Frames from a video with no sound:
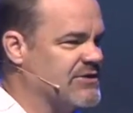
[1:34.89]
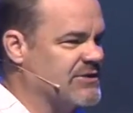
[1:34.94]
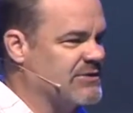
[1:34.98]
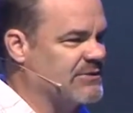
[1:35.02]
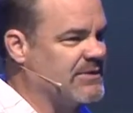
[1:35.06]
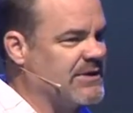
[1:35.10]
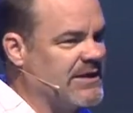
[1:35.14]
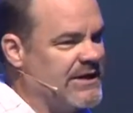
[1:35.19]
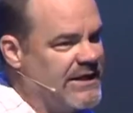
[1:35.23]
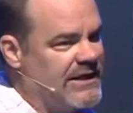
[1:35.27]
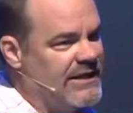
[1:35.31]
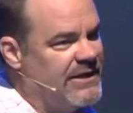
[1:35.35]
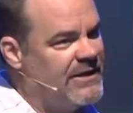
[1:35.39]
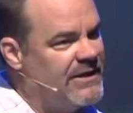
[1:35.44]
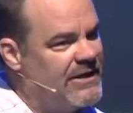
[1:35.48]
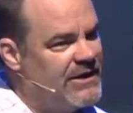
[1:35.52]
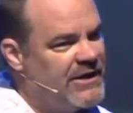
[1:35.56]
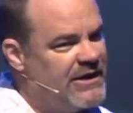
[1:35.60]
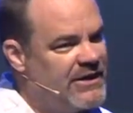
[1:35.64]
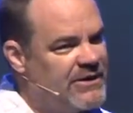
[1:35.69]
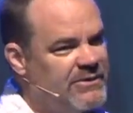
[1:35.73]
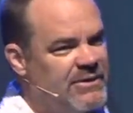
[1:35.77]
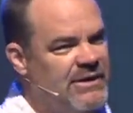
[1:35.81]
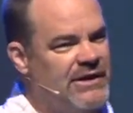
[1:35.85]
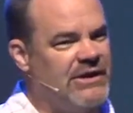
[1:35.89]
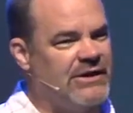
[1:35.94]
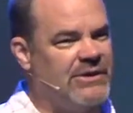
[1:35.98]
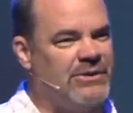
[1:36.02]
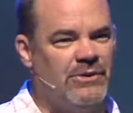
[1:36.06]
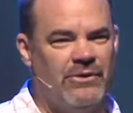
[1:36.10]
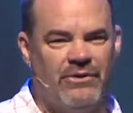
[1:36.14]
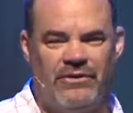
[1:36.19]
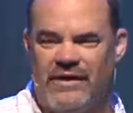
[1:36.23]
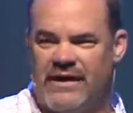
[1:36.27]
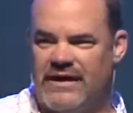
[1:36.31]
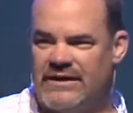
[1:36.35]
which is a really Really
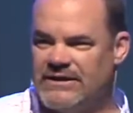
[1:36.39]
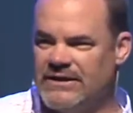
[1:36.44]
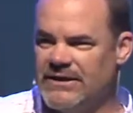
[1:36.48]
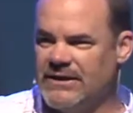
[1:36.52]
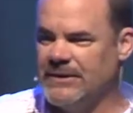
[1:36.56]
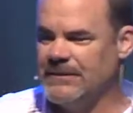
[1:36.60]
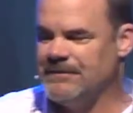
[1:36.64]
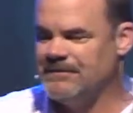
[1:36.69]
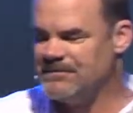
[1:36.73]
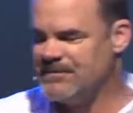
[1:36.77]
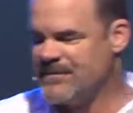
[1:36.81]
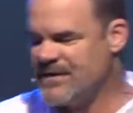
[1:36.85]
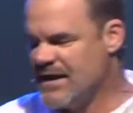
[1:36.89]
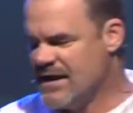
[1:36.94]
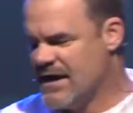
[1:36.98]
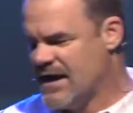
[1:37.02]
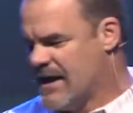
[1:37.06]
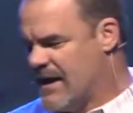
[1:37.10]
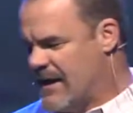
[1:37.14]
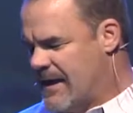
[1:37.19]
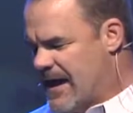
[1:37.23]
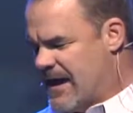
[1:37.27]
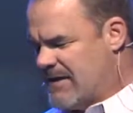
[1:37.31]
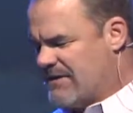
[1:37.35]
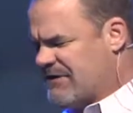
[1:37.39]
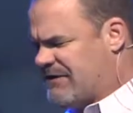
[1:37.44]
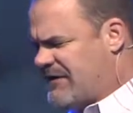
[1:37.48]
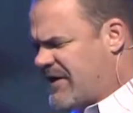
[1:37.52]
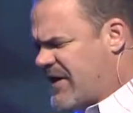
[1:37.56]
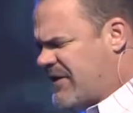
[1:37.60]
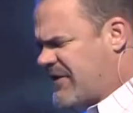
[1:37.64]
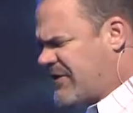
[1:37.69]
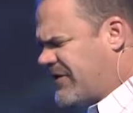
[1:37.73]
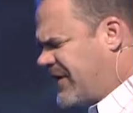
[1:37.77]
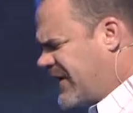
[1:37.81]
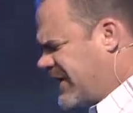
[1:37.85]
cool thing to do. Heavenly
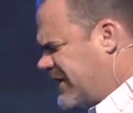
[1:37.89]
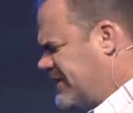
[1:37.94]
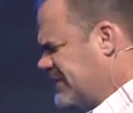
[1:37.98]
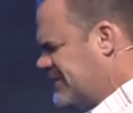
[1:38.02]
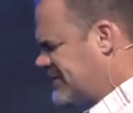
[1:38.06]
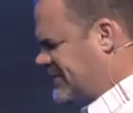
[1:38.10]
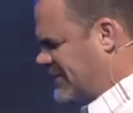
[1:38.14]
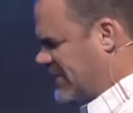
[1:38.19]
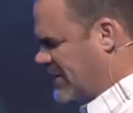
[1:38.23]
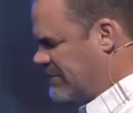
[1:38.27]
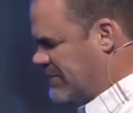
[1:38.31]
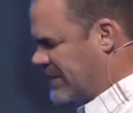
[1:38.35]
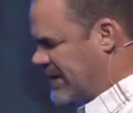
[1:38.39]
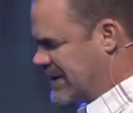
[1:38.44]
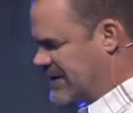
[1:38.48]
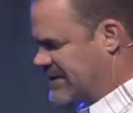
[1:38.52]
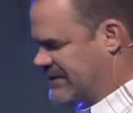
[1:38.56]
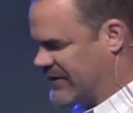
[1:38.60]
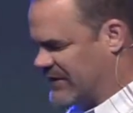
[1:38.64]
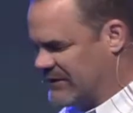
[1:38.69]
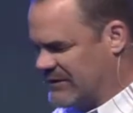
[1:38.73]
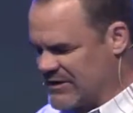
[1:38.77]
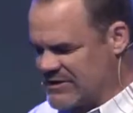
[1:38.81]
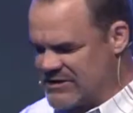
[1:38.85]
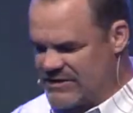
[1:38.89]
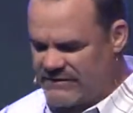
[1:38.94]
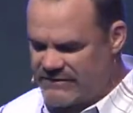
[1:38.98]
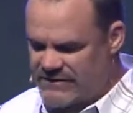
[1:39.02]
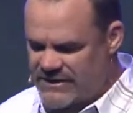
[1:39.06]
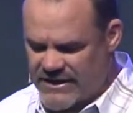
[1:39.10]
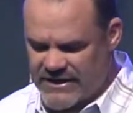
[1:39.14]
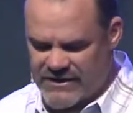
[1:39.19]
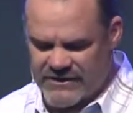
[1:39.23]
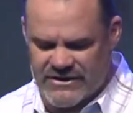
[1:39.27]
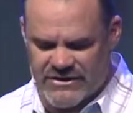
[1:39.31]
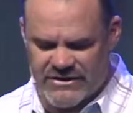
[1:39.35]
Father, thank you so much for what
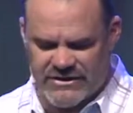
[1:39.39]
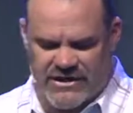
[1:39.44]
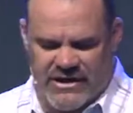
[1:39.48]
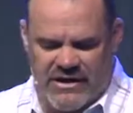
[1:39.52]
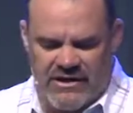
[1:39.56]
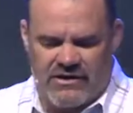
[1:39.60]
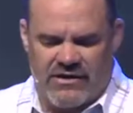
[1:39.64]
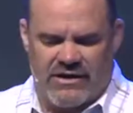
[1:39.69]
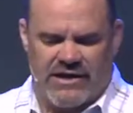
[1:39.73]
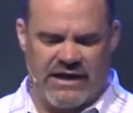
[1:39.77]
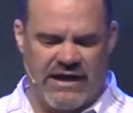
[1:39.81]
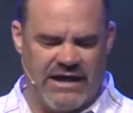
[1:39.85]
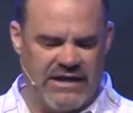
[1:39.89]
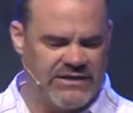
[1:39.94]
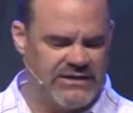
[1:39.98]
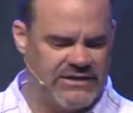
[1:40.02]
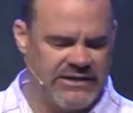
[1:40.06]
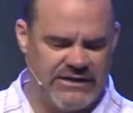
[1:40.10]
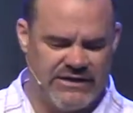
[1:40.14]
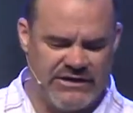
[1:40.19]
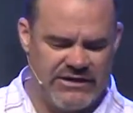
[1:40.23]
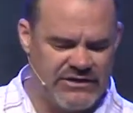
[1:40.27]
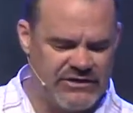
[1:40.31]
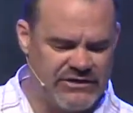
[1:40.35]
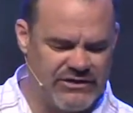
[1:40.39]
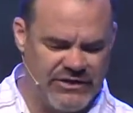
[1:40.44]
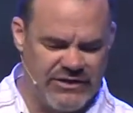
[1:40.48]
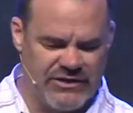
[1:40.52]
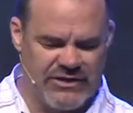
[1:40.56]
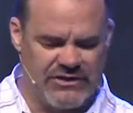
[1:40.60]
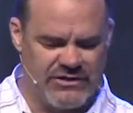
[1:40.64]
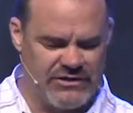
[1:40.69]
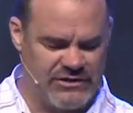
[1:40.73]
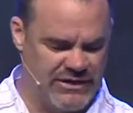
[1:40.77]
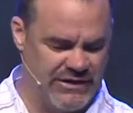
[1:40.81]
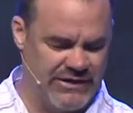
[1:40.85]
you've done in this congregation, in this
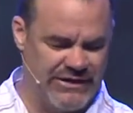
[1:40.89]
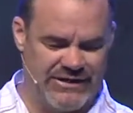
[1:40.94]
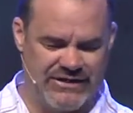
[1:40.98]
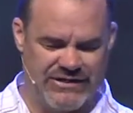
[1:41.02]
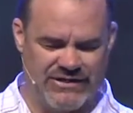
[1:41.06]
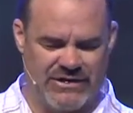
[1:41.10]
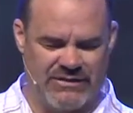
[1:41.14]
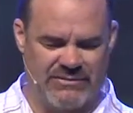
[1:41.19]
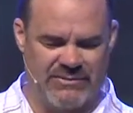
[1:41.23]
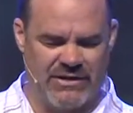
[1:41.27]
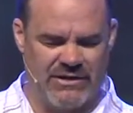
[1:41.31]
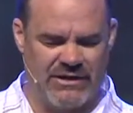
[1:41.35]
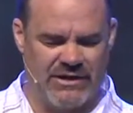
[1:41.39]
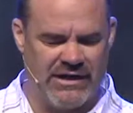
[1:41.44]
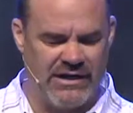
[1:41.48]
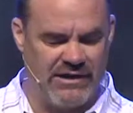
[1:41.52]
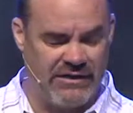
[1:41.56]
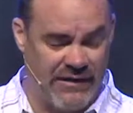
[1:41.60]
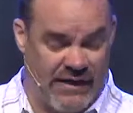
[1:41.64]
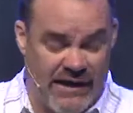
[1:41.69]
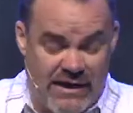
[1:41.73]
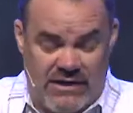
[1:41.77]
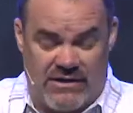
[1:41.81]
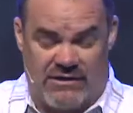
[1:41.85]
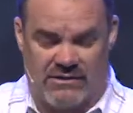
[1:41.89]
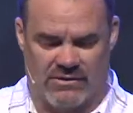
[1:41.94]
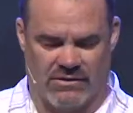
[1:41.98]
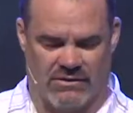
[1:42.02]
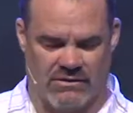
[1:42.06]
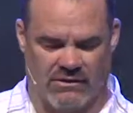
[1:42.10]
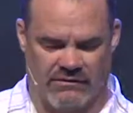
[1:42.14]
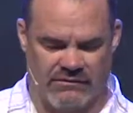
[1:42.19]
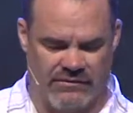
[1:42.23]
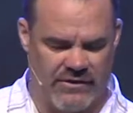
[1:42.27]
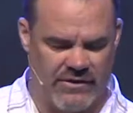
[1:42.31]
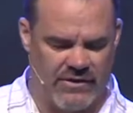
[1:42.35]
church, and in this community. Thank you,
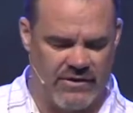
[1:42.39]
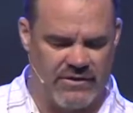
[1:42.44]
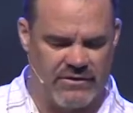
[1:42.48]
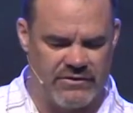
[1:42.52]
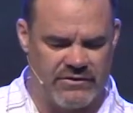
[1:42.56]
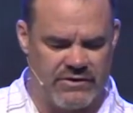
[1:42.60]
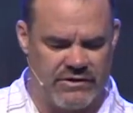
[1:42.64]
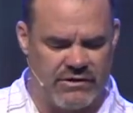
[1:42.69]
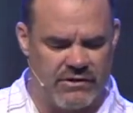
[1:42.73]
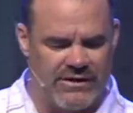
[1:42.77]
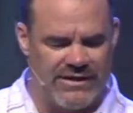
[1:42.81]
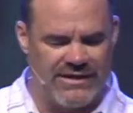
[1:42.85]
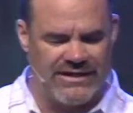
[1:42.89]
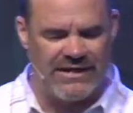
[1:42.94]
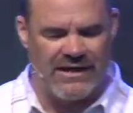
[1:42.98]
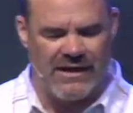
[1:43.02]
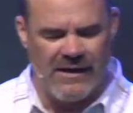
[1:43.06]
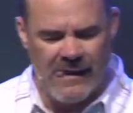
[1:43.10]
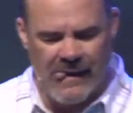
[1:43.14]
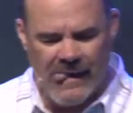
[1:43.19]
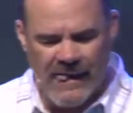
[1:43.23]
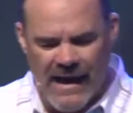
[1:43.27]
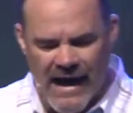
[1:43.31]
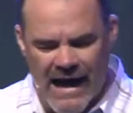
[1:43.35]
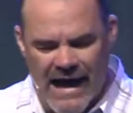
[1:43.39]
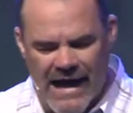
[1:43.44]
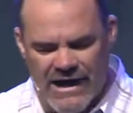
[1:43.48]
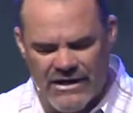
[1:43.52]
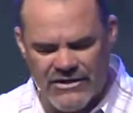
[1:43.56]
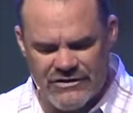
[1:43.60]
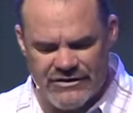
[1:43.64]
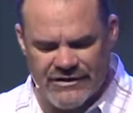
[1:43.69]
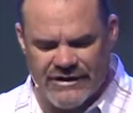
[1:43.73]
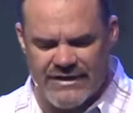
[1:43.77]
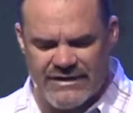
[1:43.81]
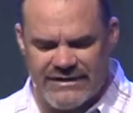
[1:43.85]
Lord, for those who could
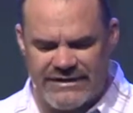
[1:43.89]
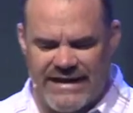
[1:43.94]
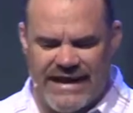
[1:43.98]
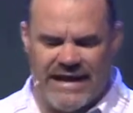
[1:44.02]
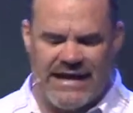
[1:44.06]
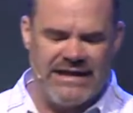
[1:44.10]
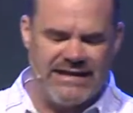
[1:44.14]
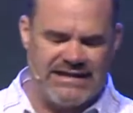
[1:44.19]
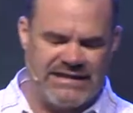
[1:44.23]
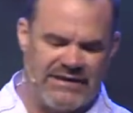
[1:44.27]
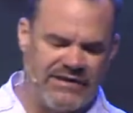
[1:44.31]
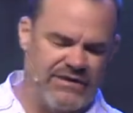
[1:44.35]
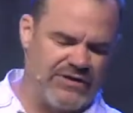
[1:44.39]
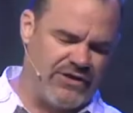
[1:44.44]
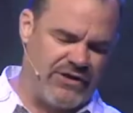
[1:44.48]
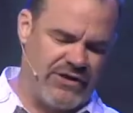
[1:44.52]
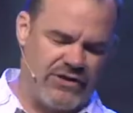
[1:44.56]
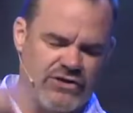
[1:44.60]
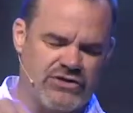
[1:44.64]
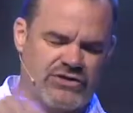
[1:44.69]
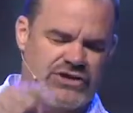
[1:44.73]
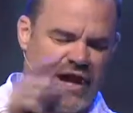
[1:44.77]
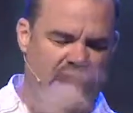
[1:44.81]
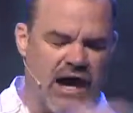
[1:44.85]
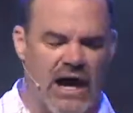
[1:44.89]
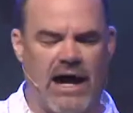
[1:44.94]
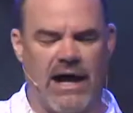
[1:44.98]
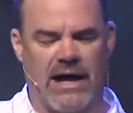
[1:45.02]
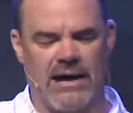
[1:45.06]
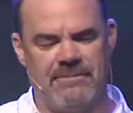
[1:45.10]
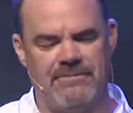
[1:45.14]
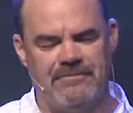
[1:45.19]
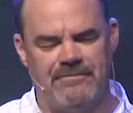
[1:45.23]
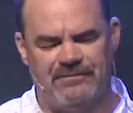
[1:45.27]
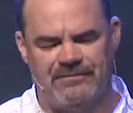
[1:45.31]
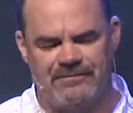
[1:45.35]
actually date their
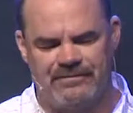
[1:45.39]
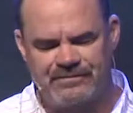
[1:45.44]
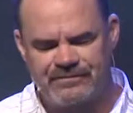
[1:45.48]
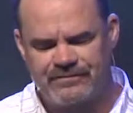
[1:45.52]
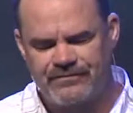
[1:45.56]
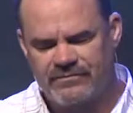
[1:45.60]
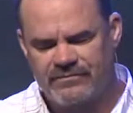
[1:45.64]
time